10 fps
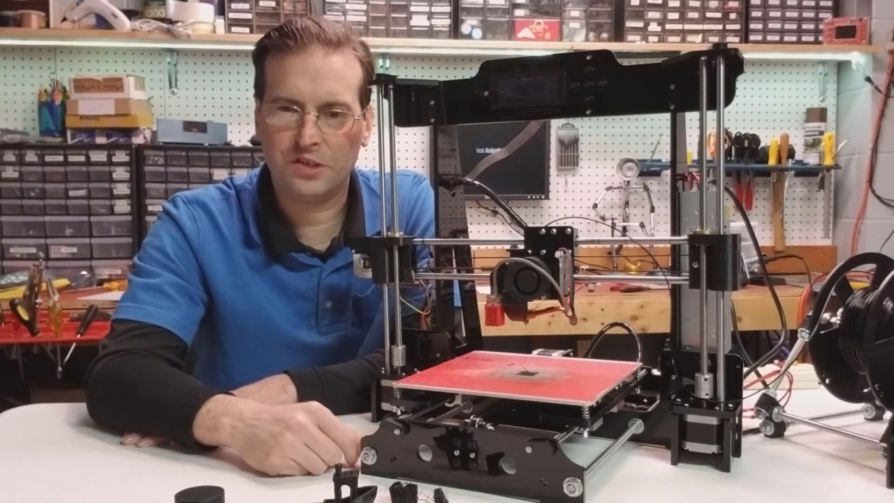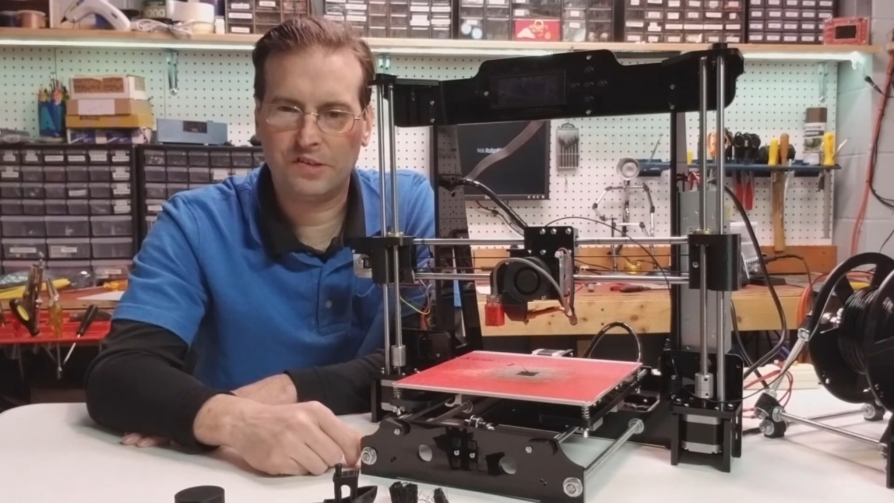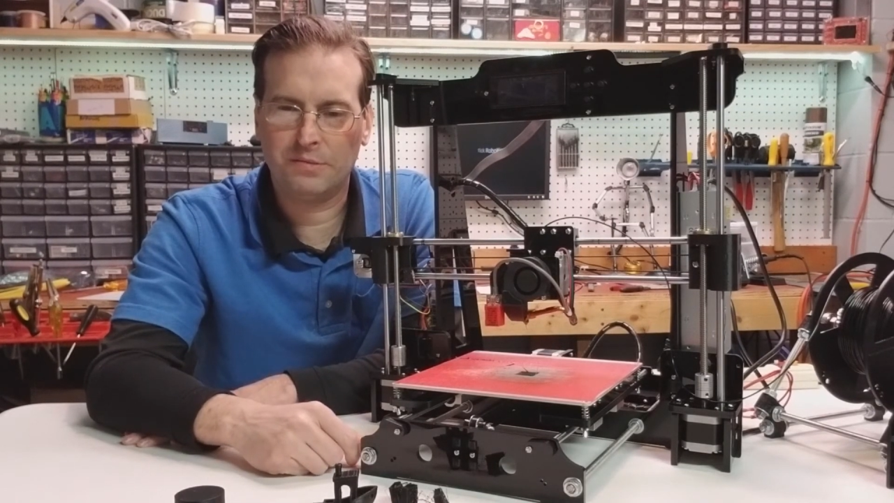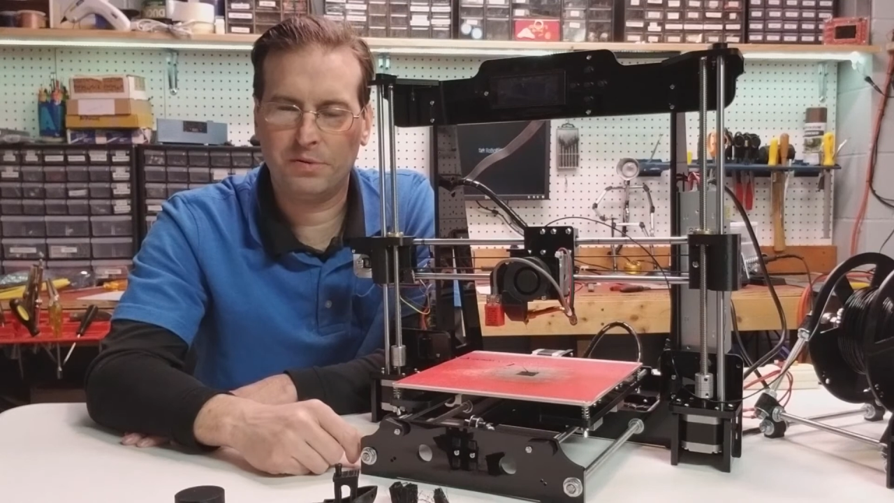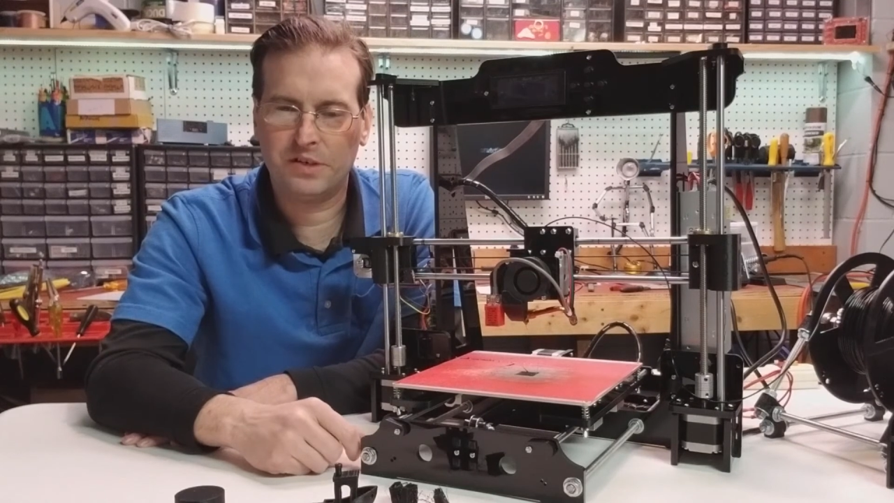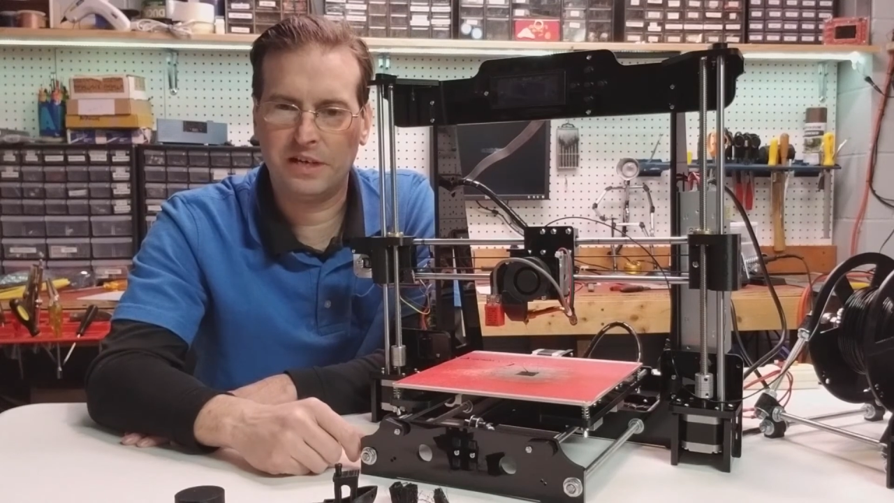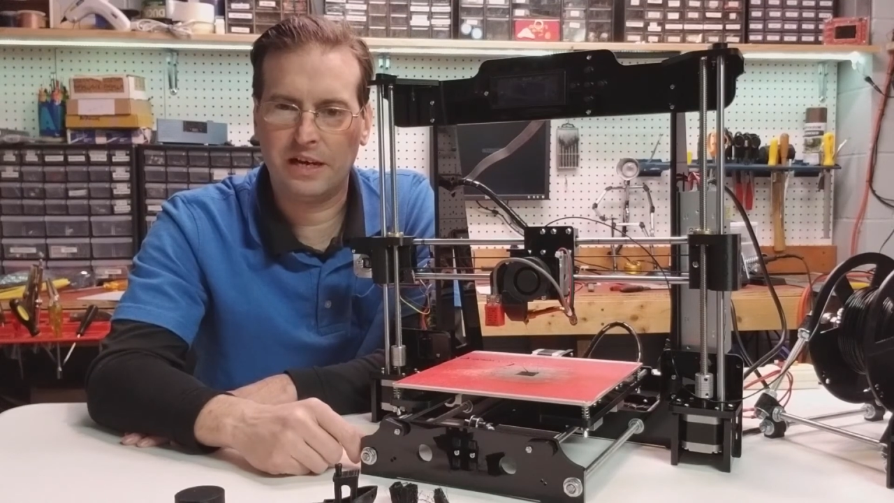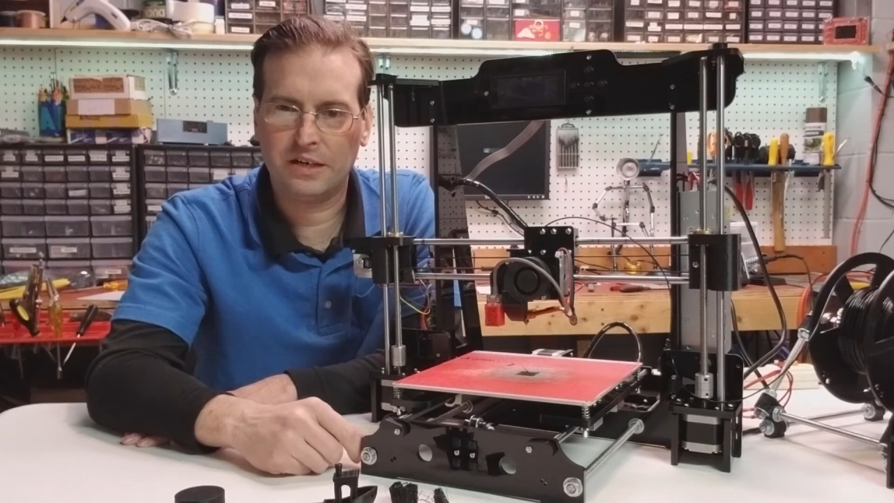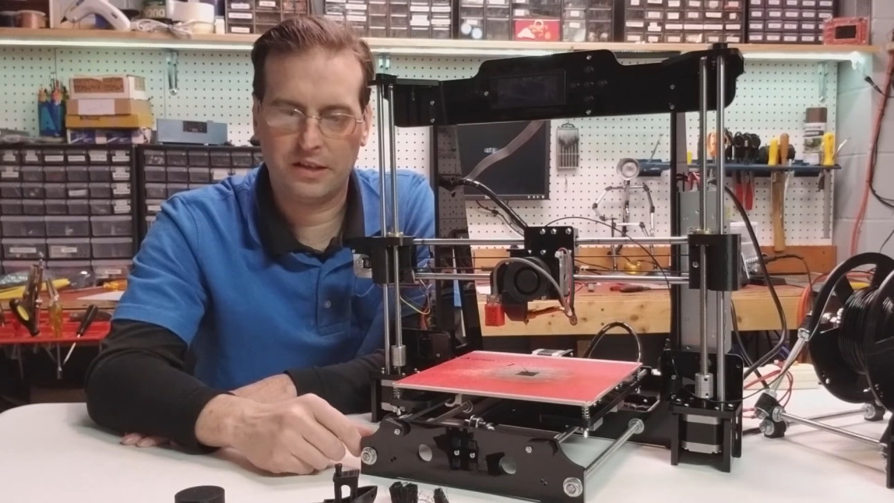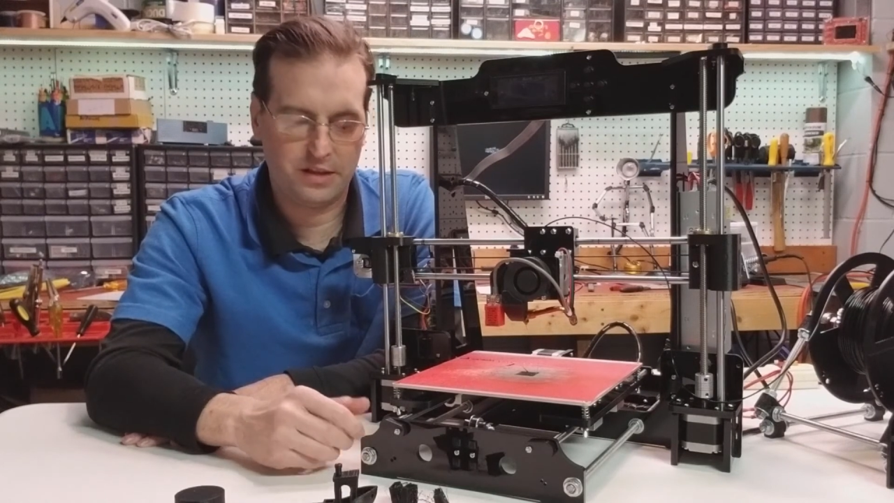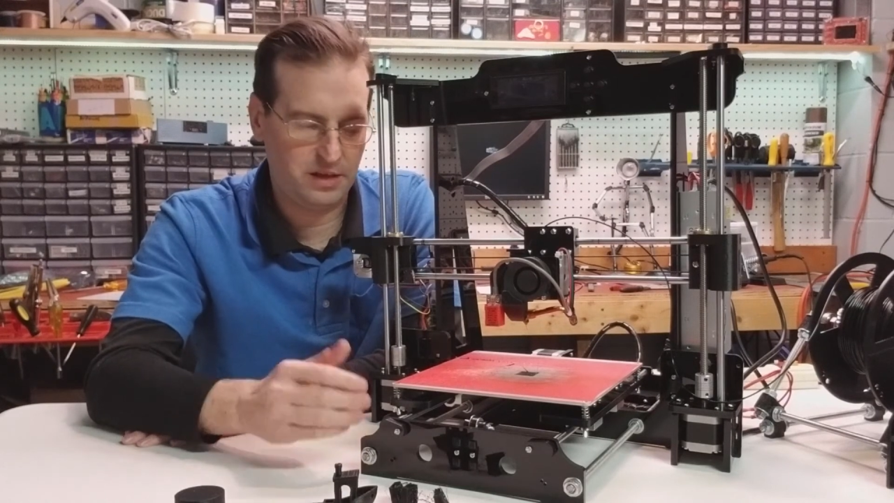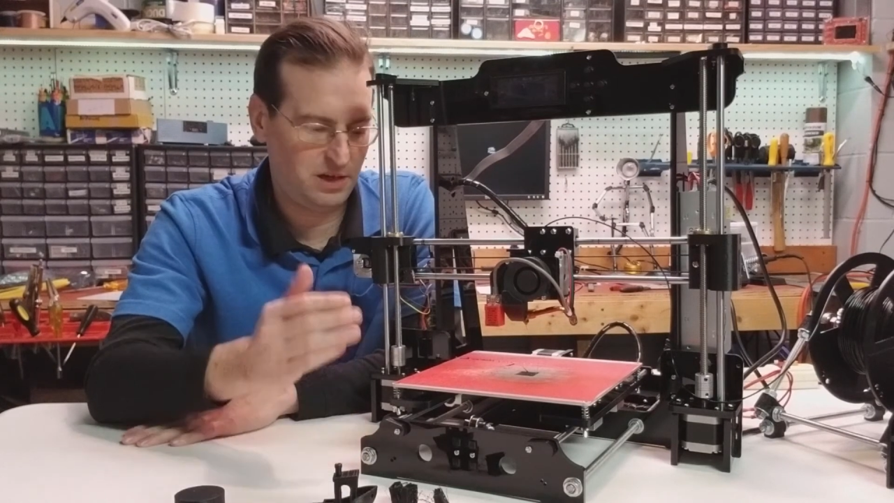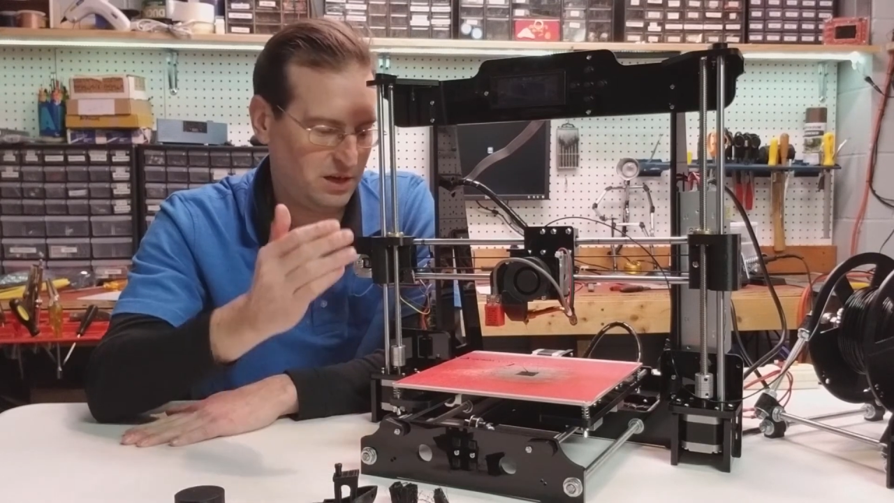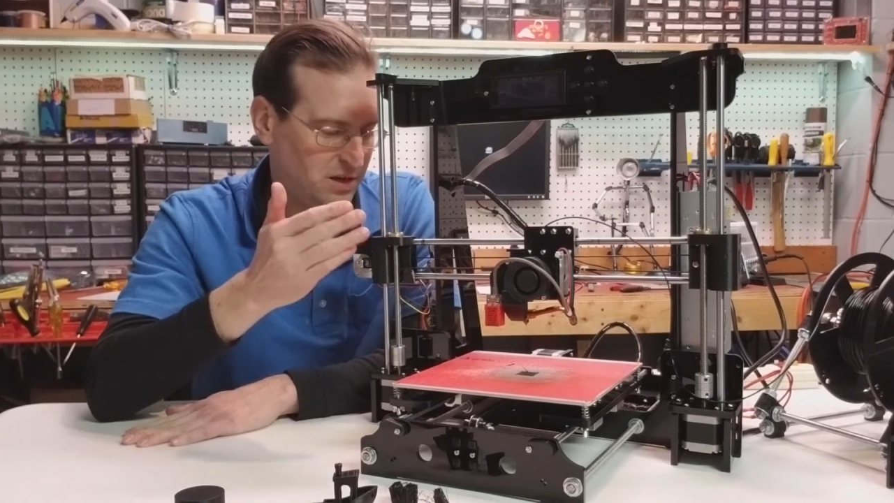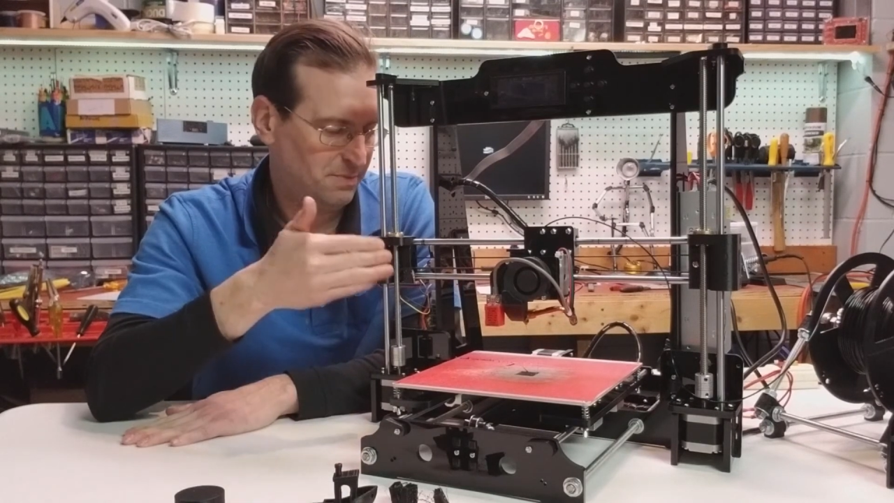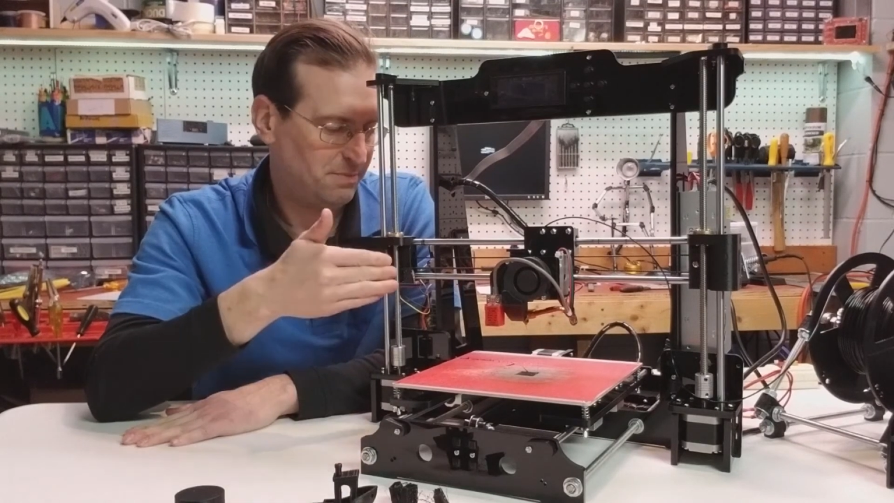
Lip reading: just to protect the